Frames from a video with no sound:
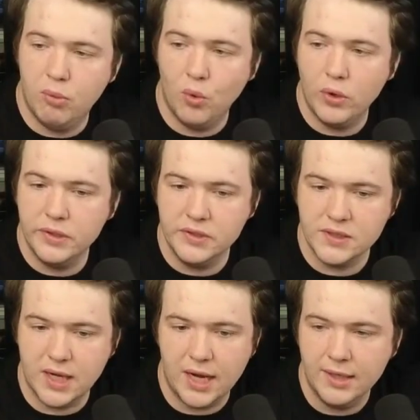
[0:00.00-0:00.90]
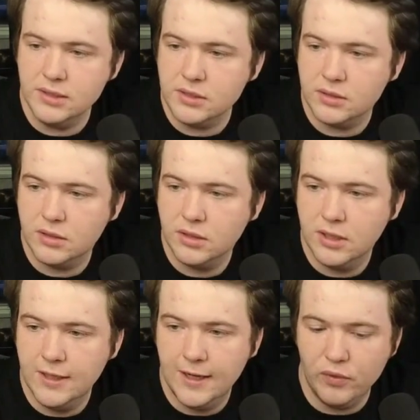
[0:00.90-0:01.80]
board to size,
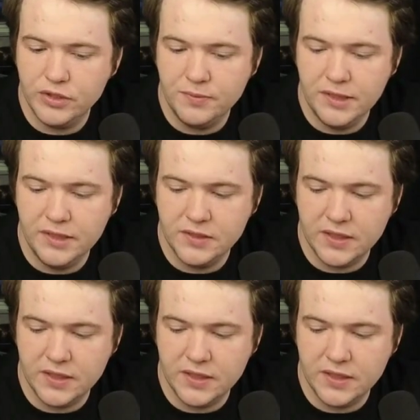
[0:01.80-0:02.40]
which means